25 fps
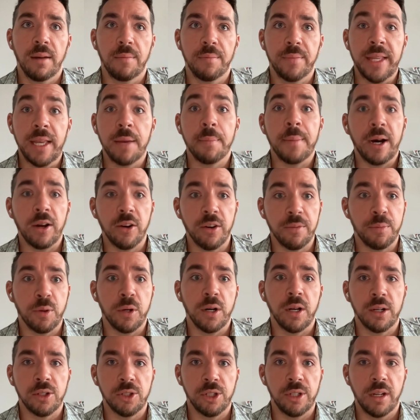the amount of
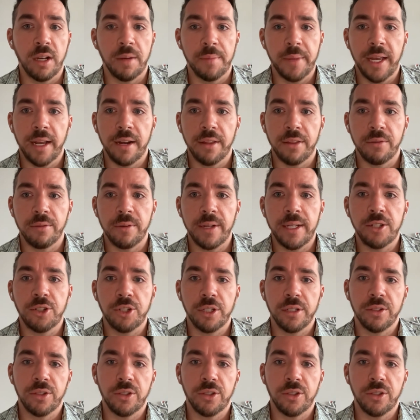production coming out of the region.